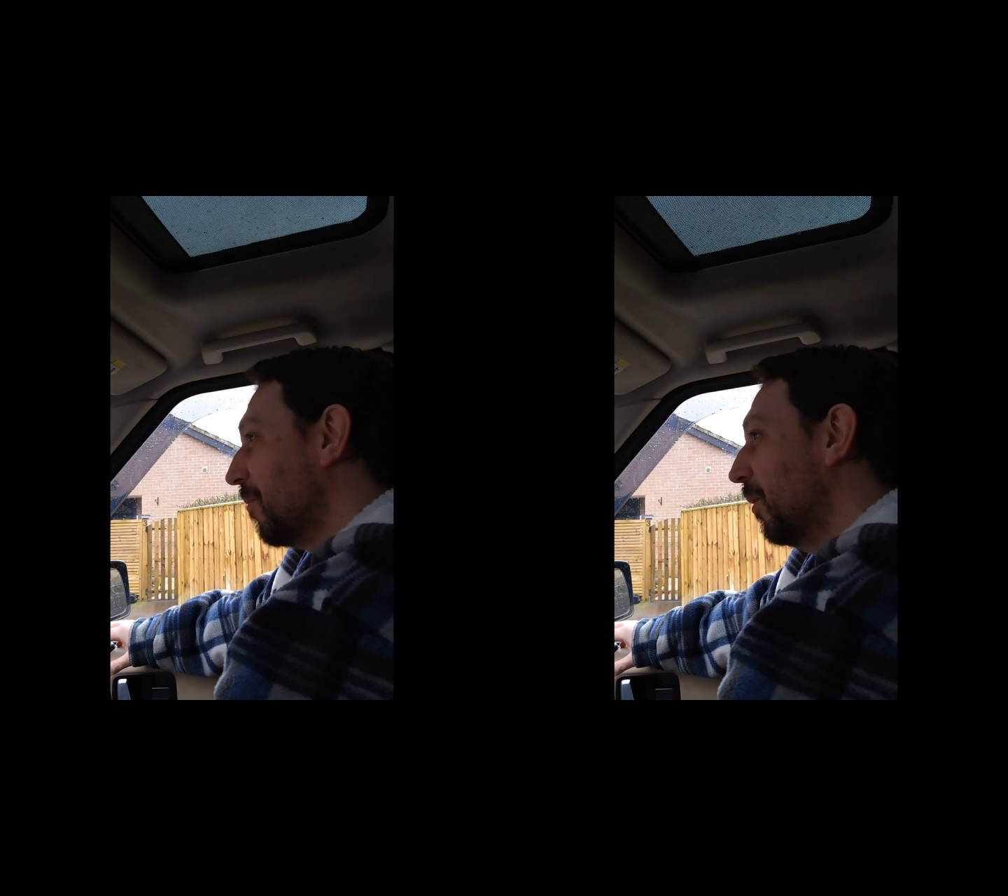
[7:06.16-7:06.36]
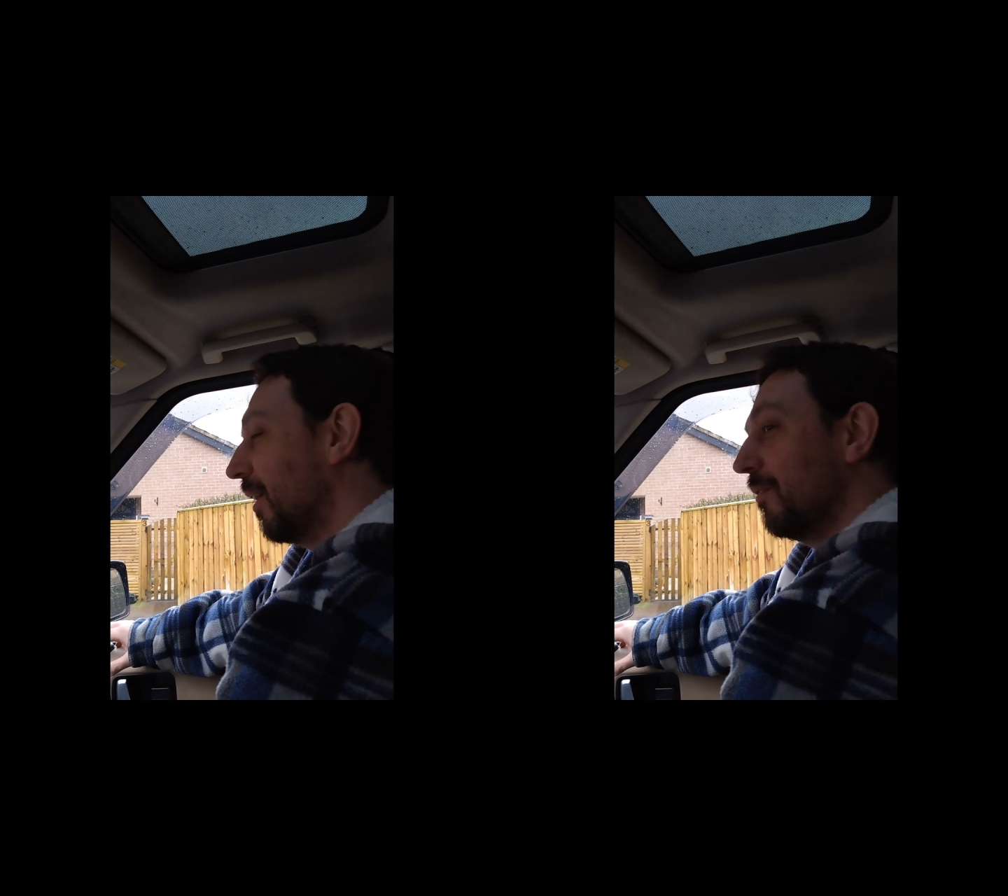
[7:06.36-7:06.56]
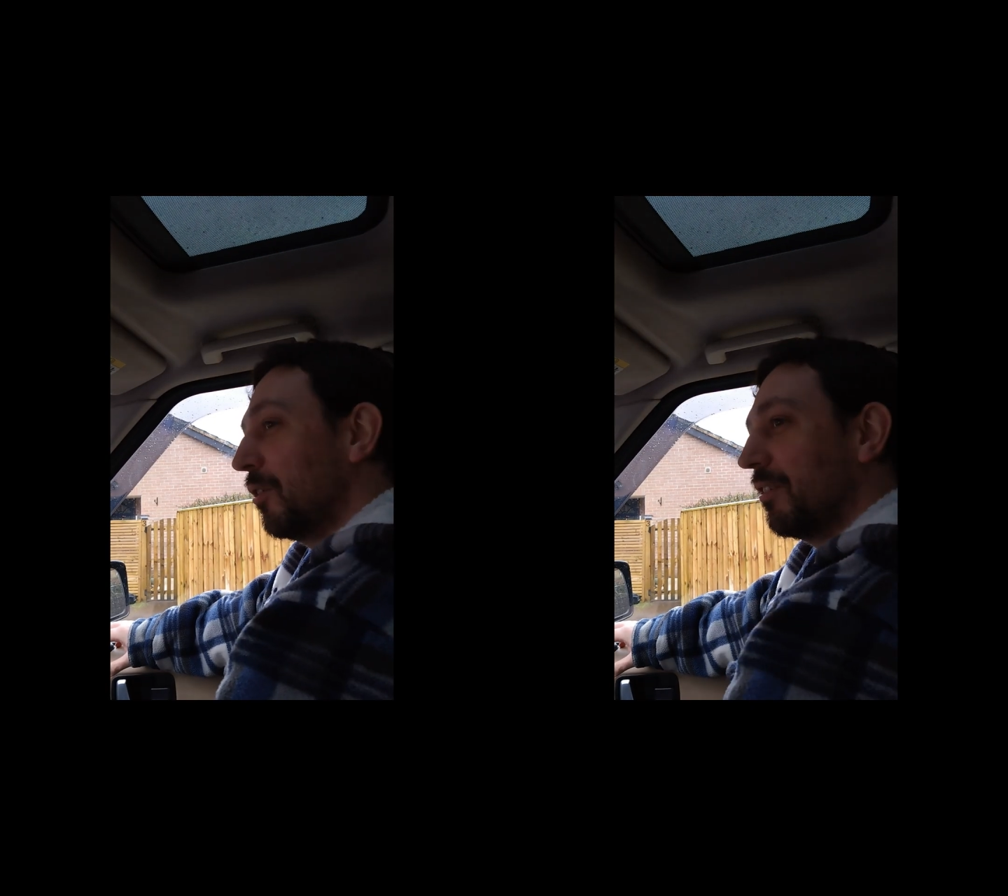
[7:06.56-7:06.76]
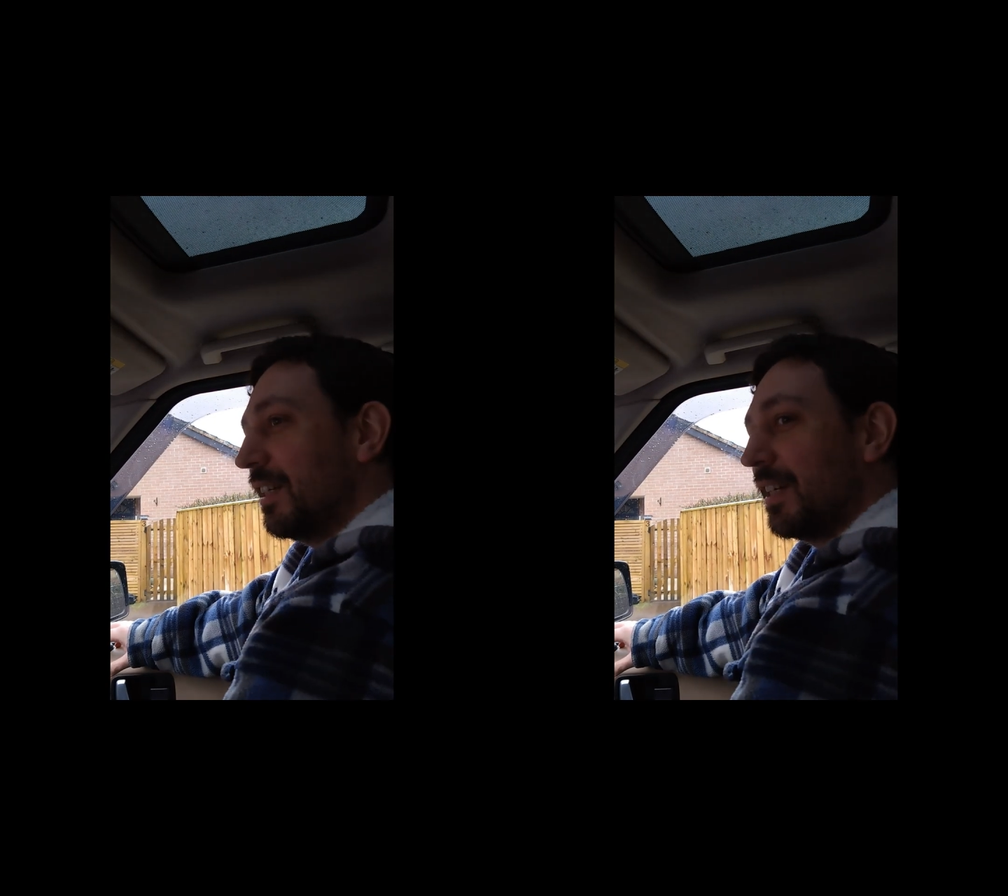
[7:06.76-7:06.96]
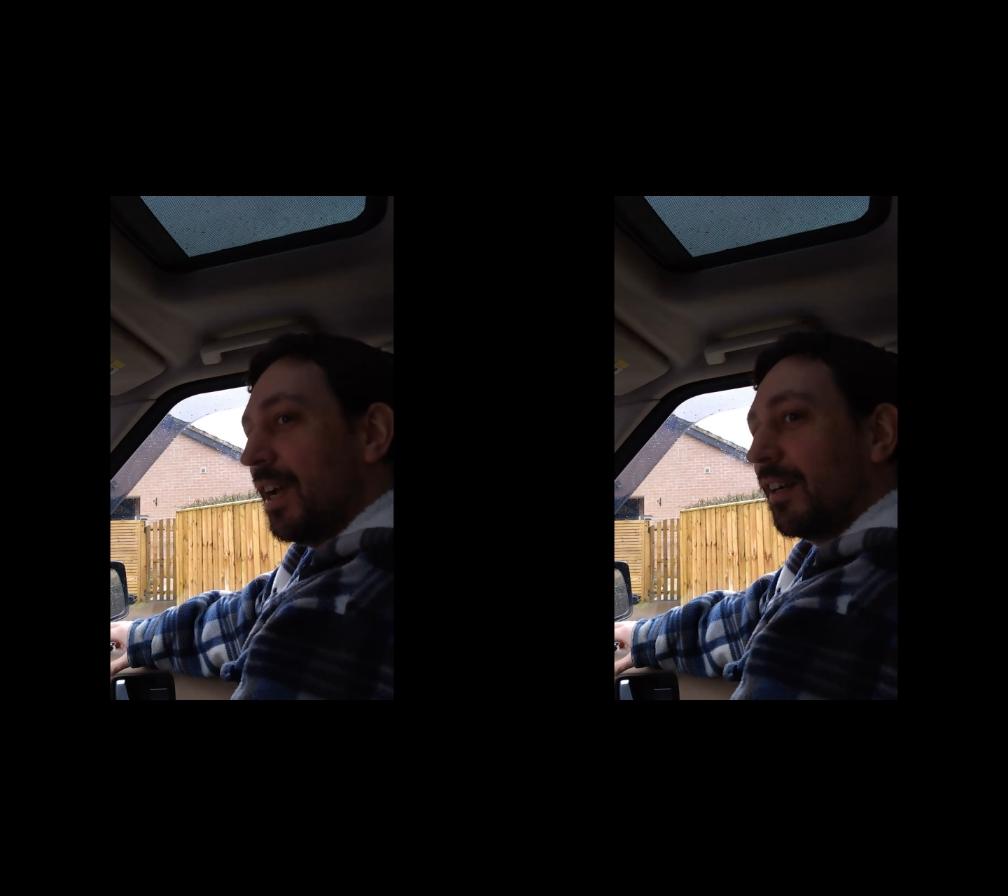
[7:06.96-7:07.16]
Well, they've
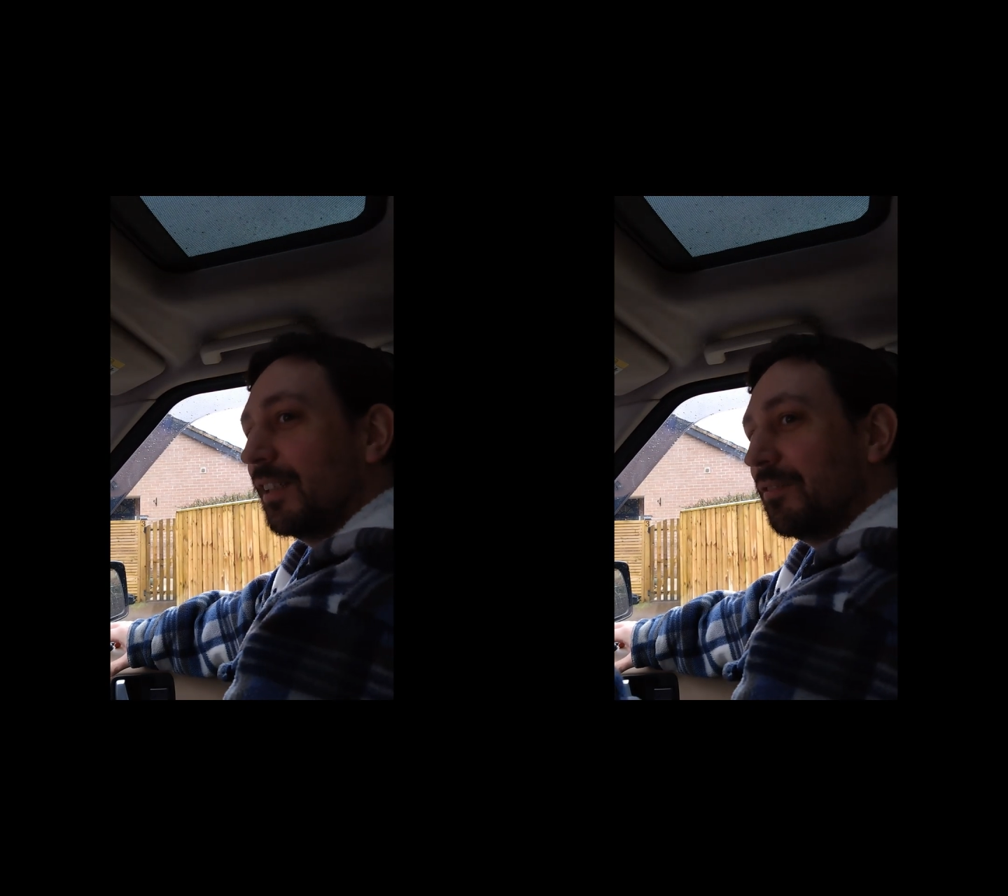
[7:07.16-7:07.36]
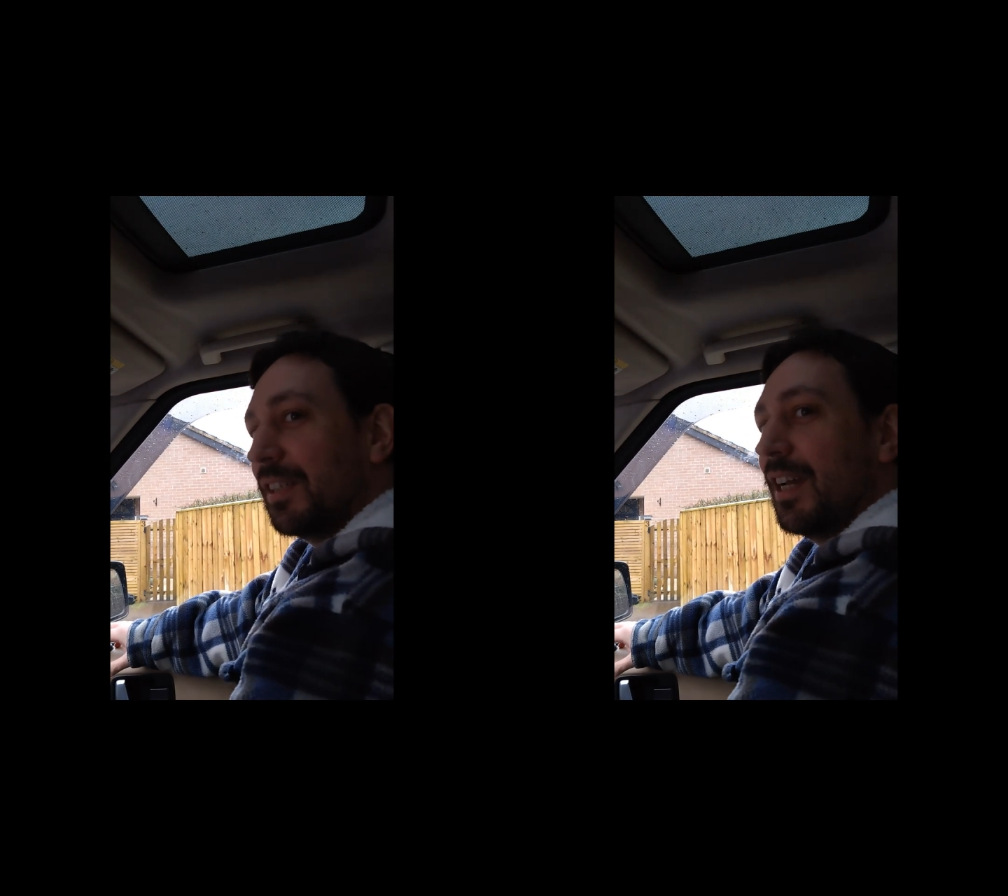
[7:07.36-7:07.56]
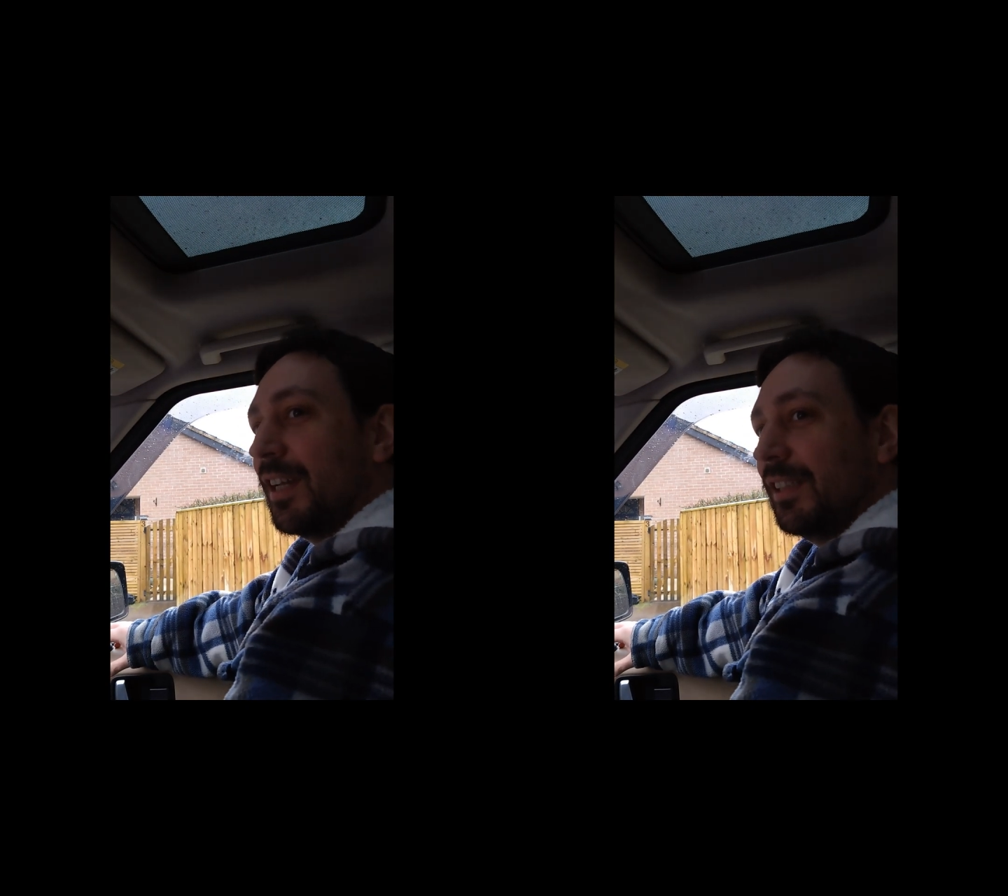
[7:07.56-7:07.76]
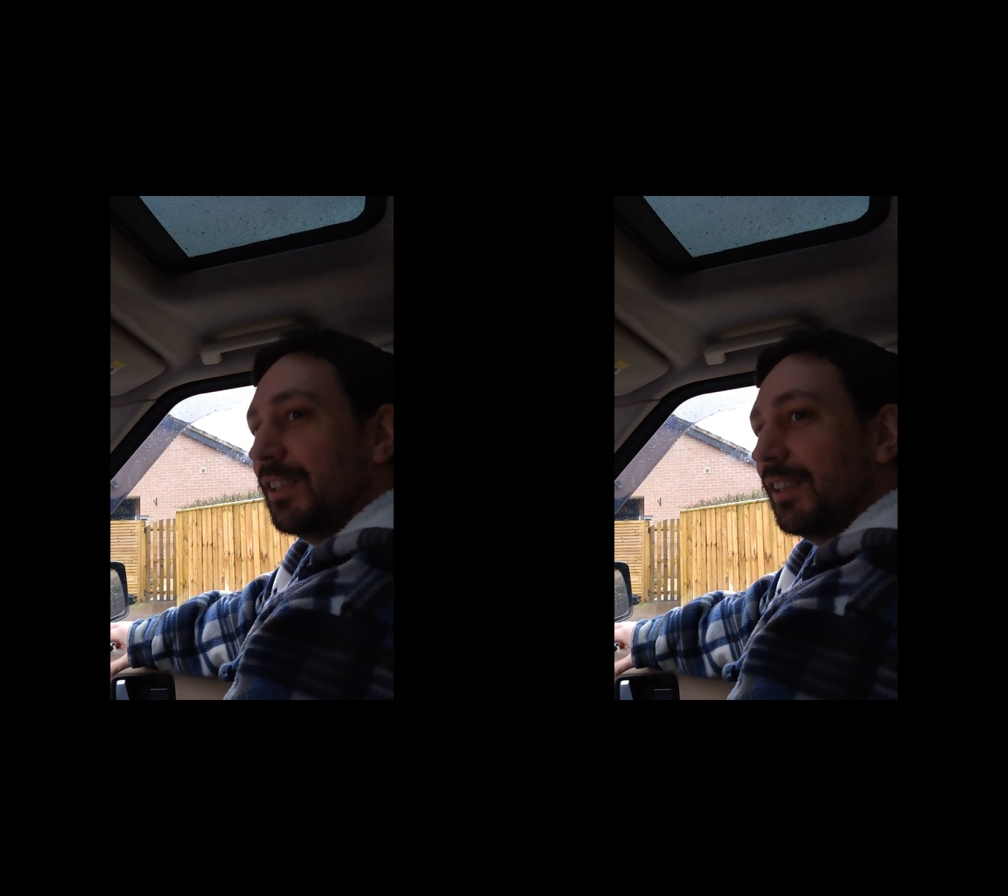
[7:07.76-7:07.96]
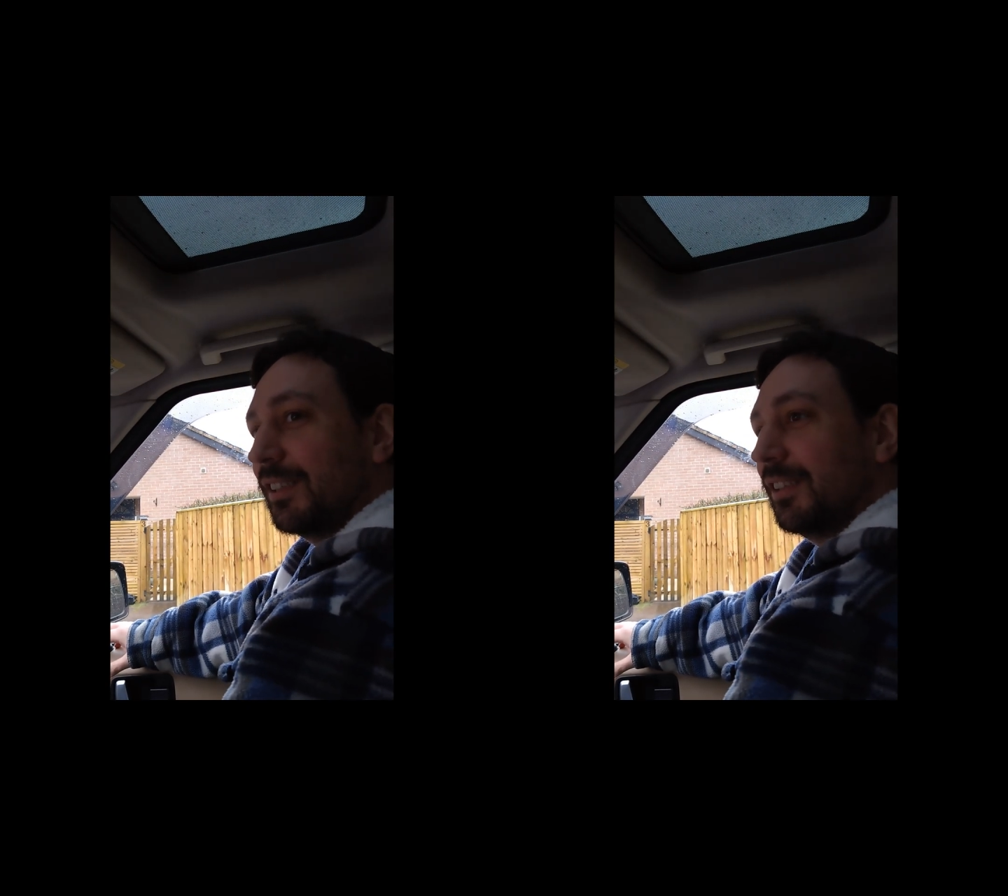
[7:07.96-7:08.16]
already accounted for the NHS.